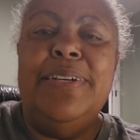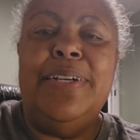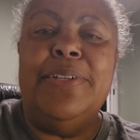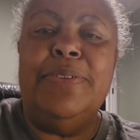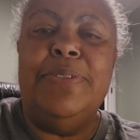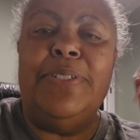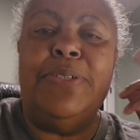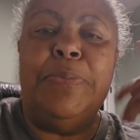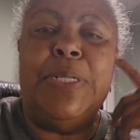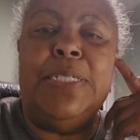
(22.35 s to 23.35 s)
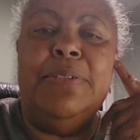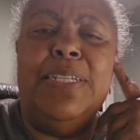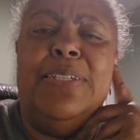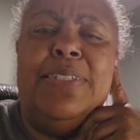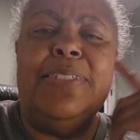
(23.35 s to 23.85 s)
I don't know what's on my
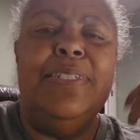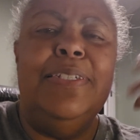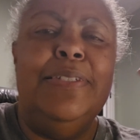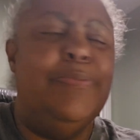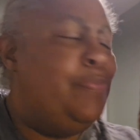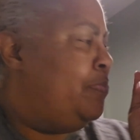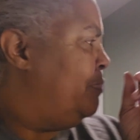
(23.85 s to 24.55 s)
teeth. That's the